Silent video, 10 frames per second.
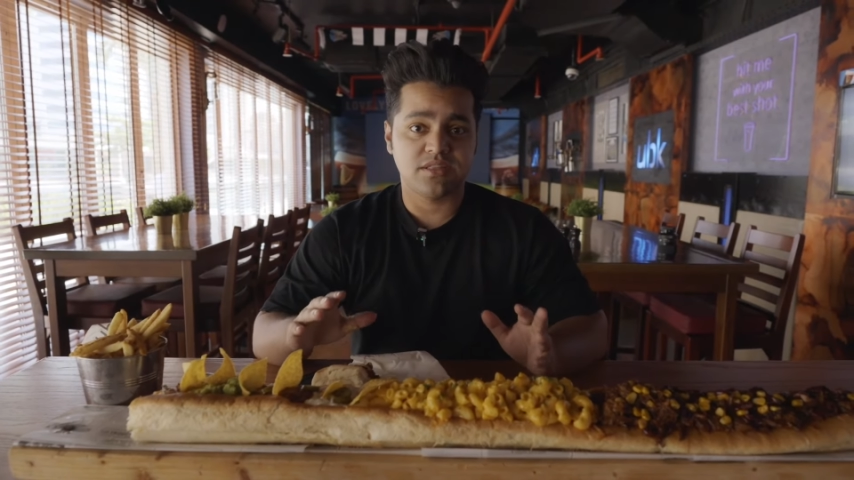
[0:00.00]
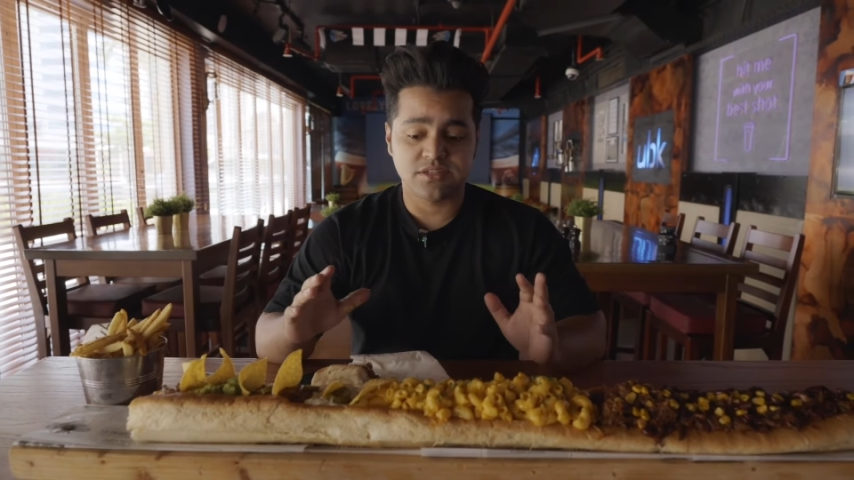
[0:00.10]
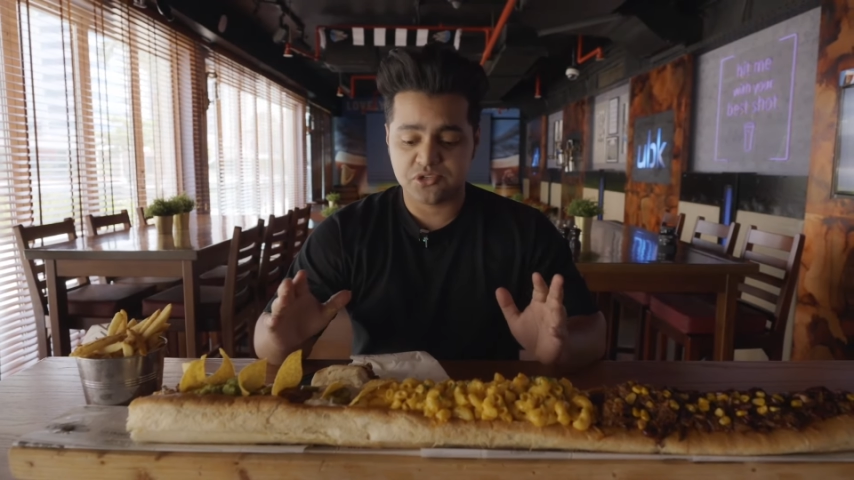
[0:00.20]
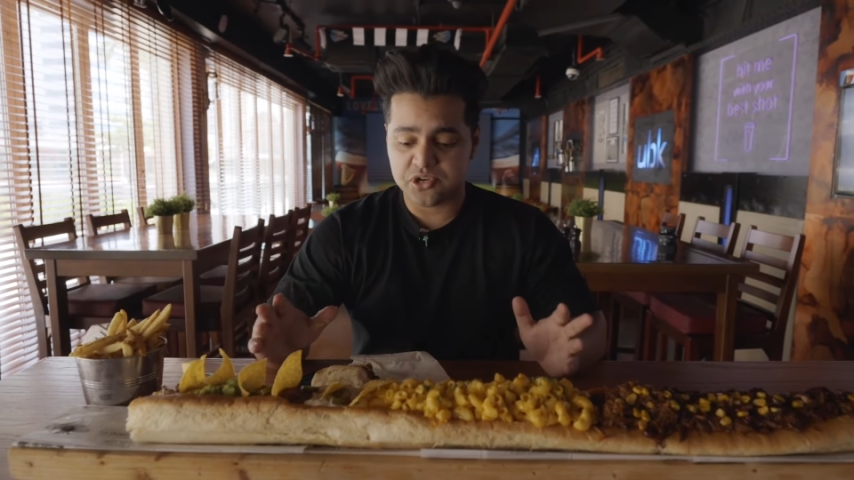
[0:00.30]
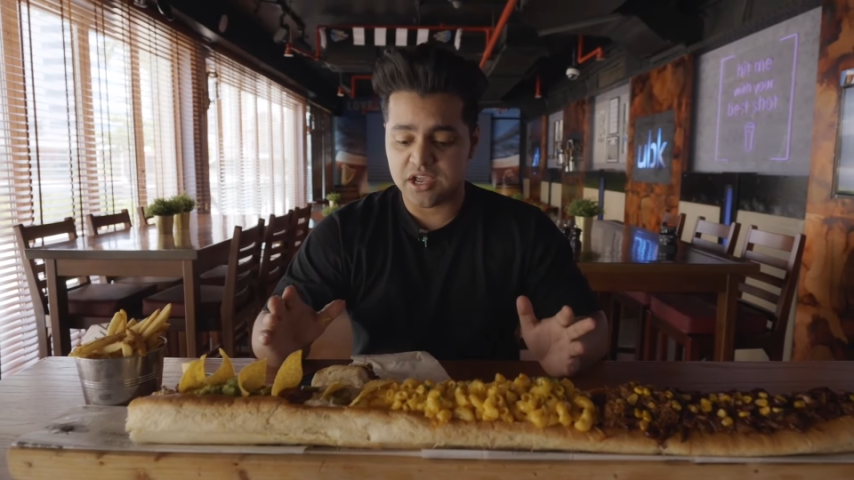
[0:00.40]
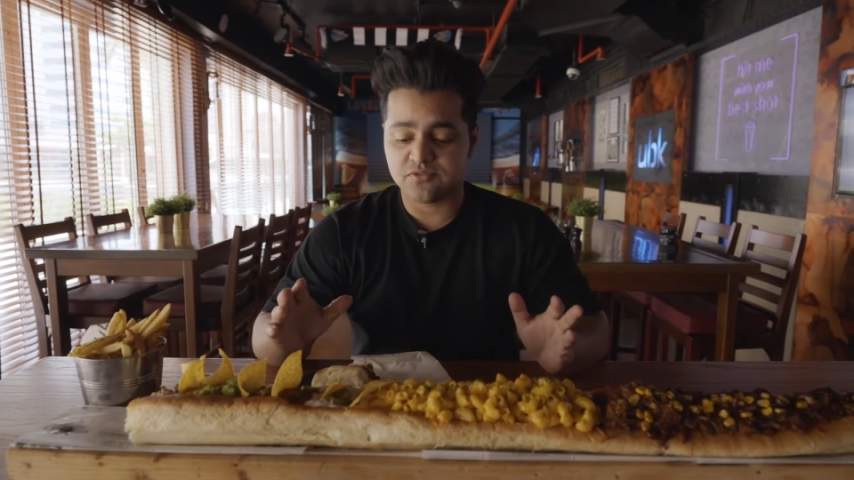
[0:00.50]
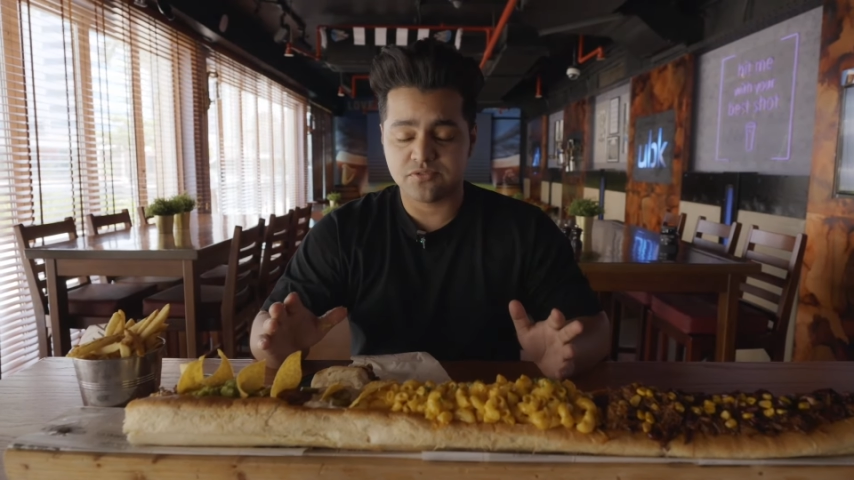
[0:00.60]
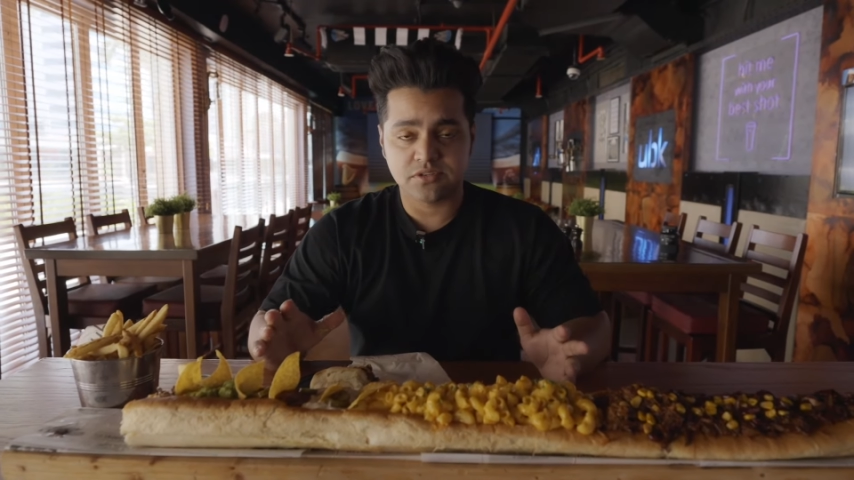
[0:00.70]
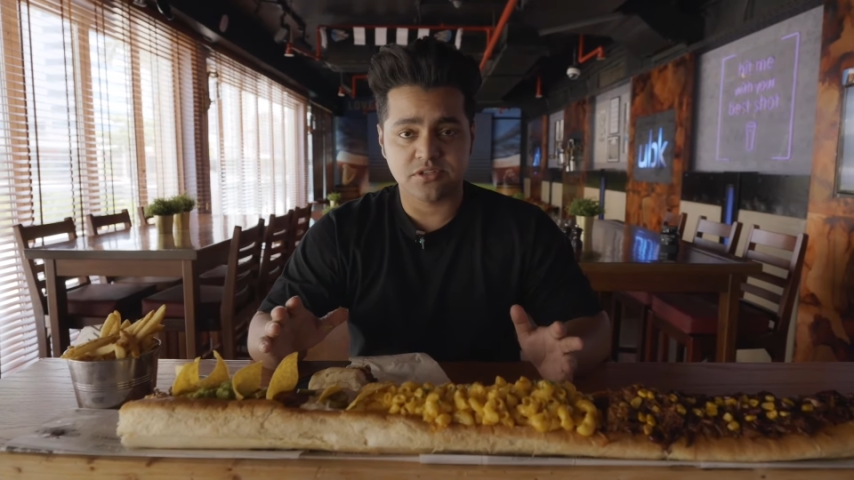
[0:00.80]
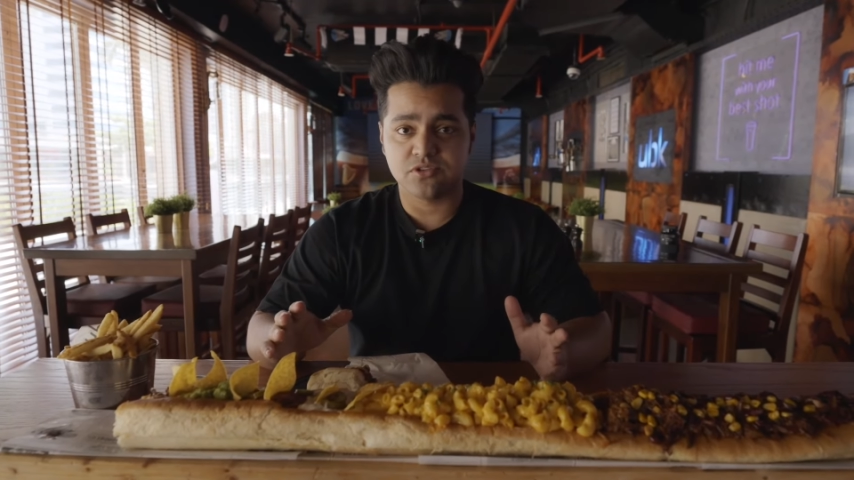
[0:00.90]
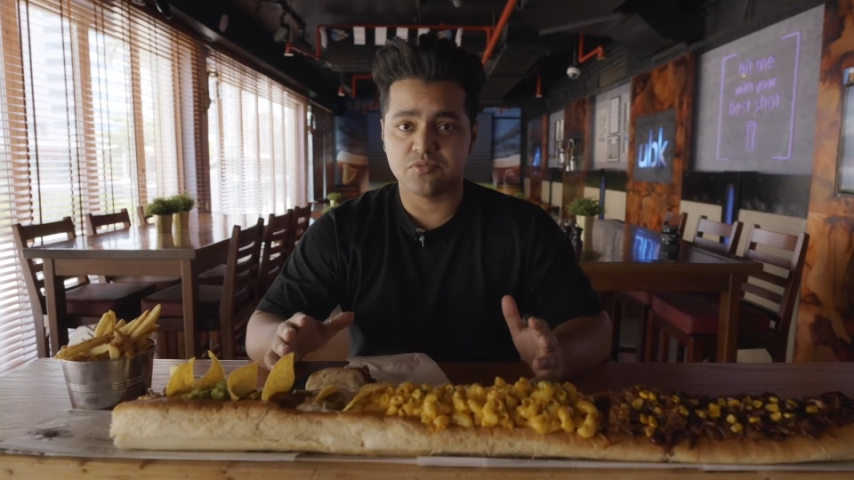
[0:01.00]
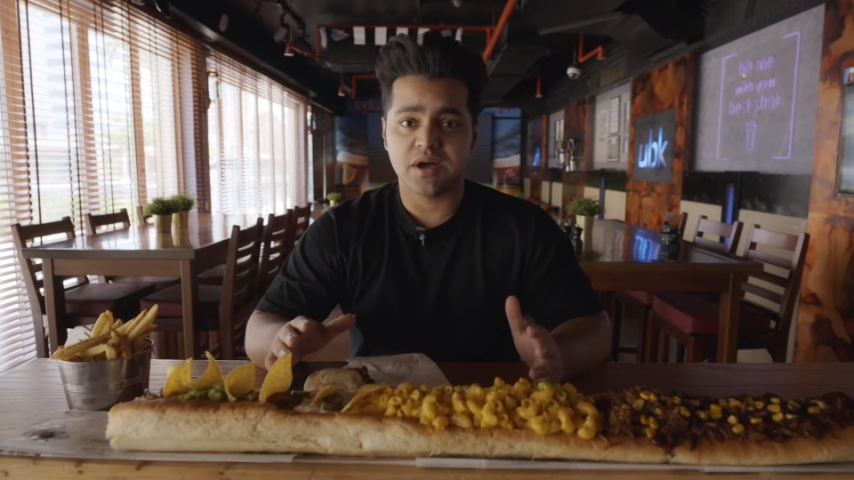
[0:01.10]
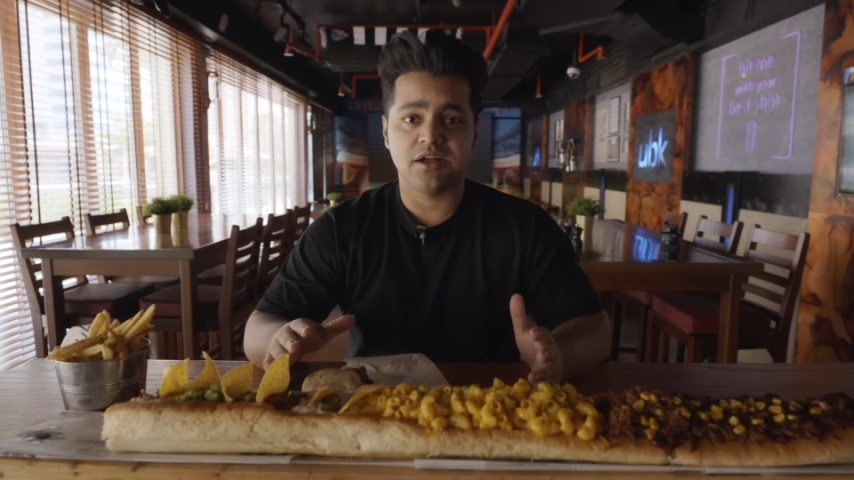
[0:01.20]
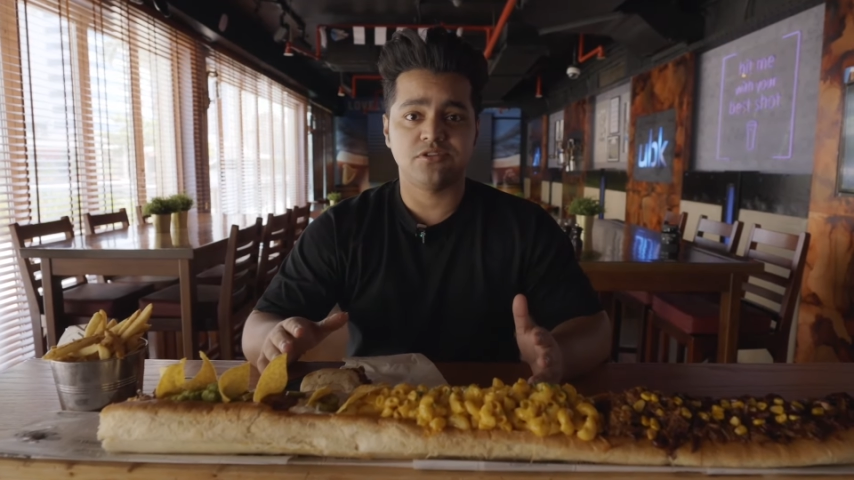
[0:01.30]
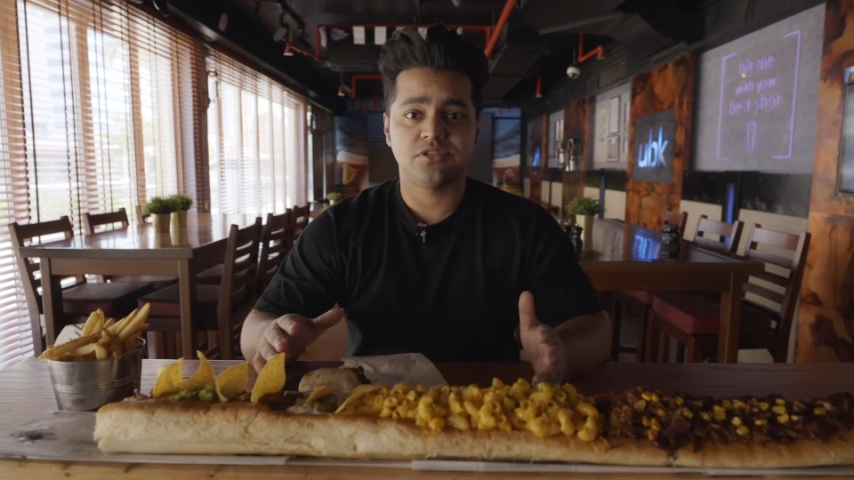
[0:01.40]
these giant foods in
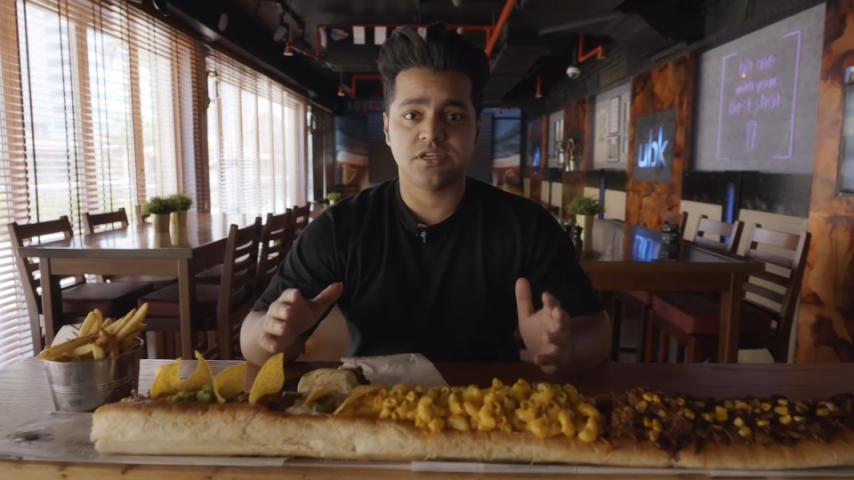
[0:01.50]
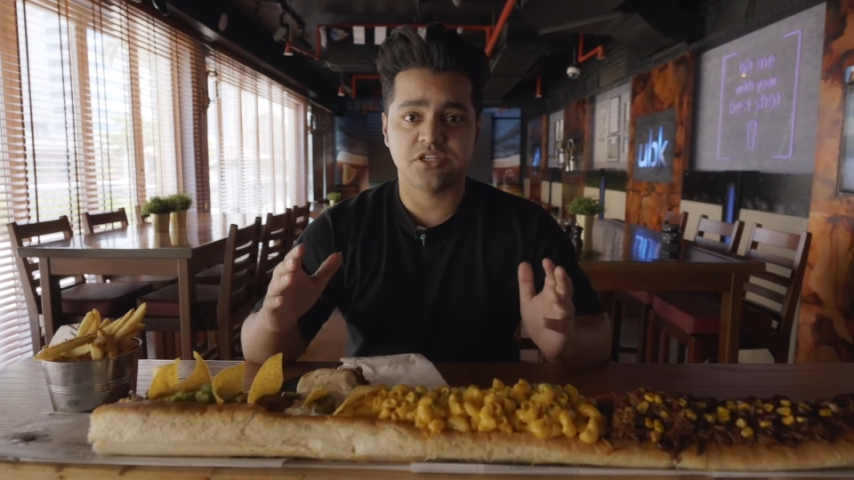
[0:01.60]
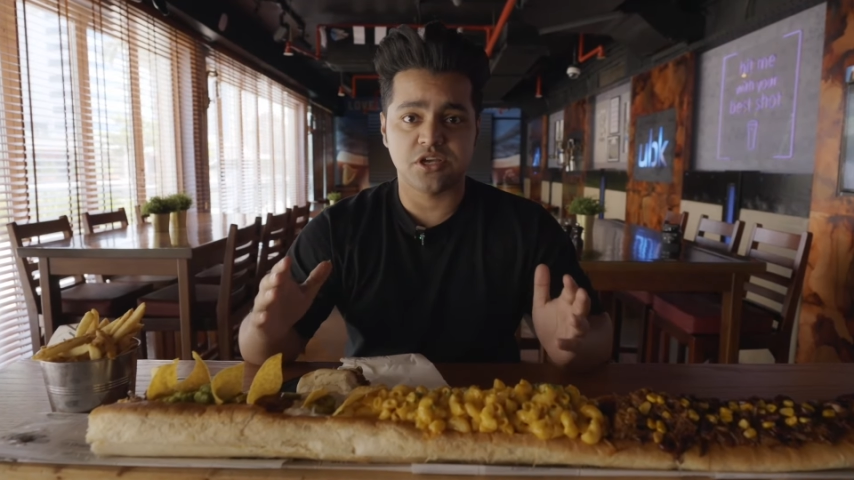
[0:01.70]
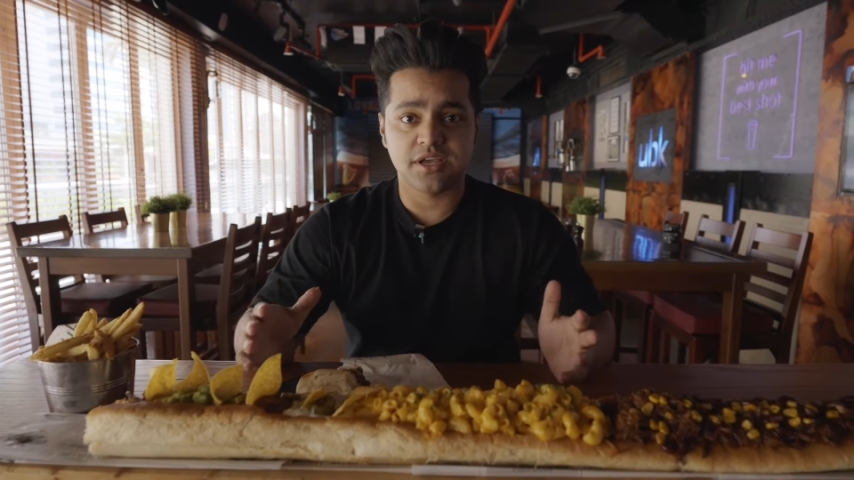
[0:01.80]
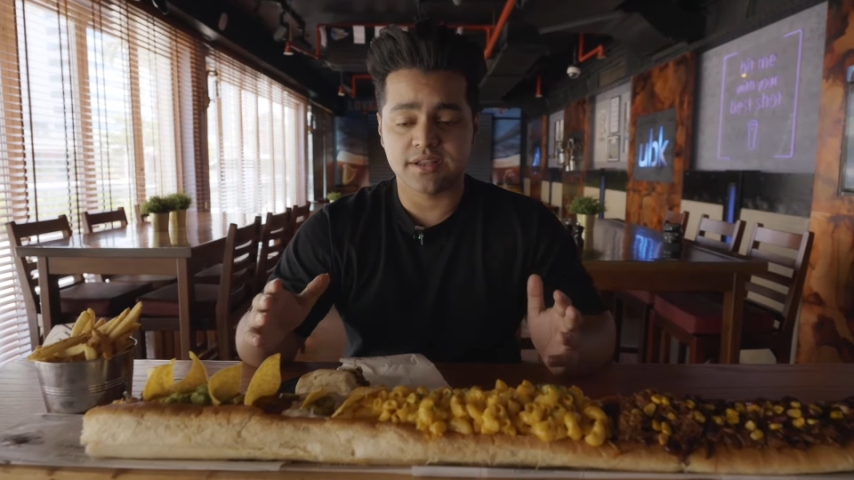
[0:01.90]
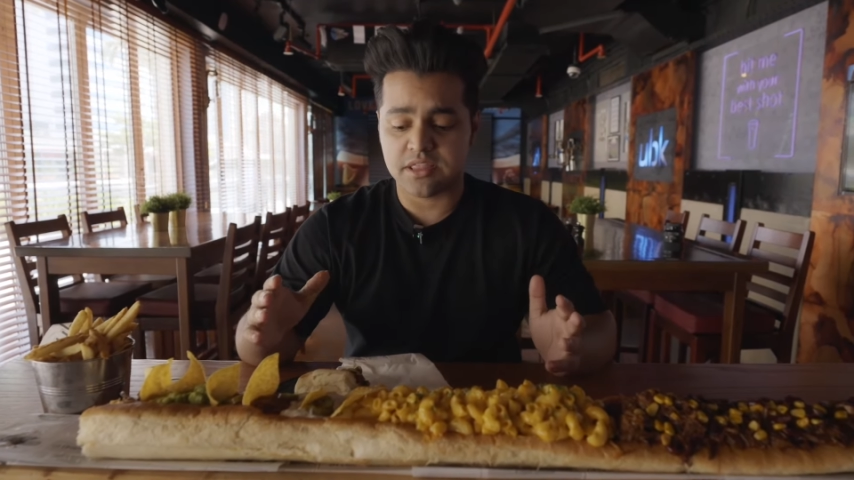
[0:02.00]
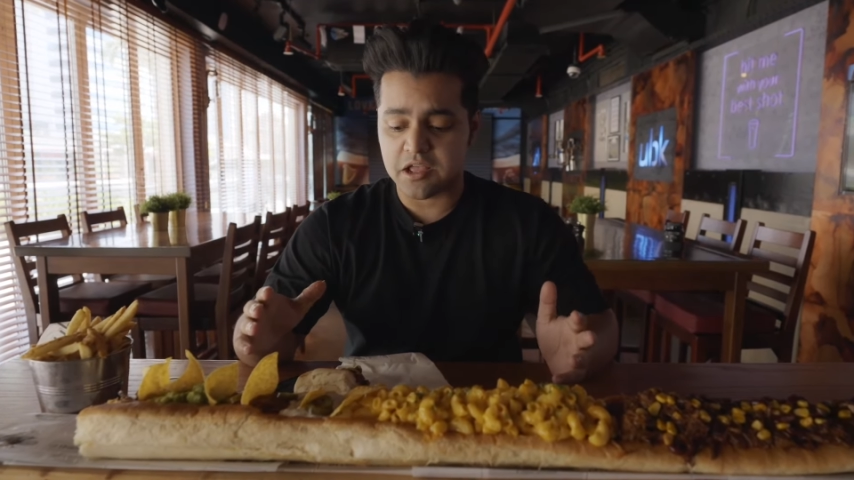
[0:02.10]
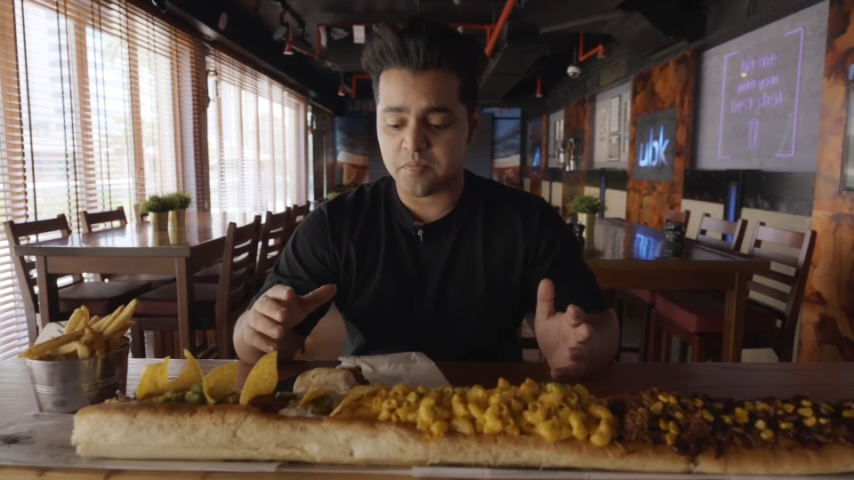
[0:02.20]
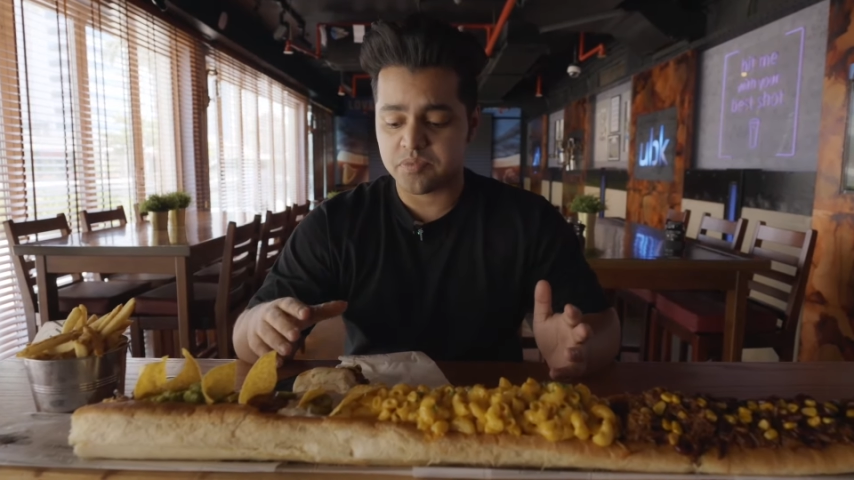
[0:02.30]
Dubai are such a hit thing.